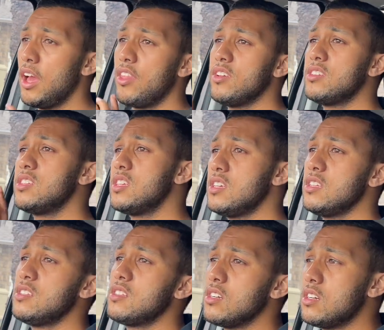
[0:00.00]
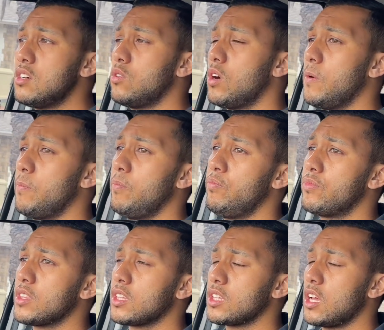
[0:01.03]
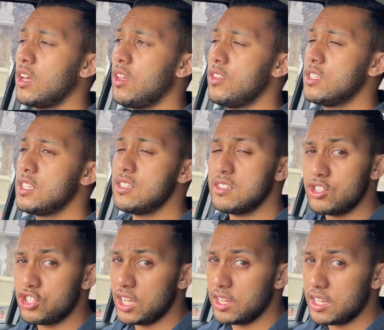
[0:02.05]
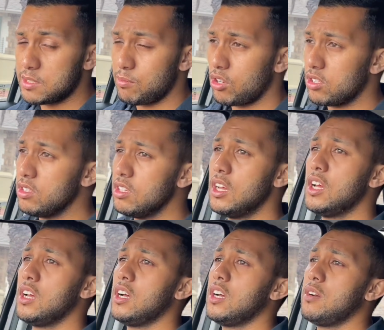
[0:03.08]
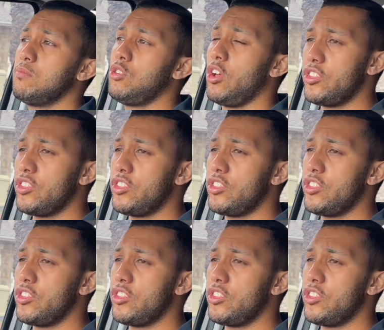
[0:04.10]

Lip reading: This is the GLX model, not the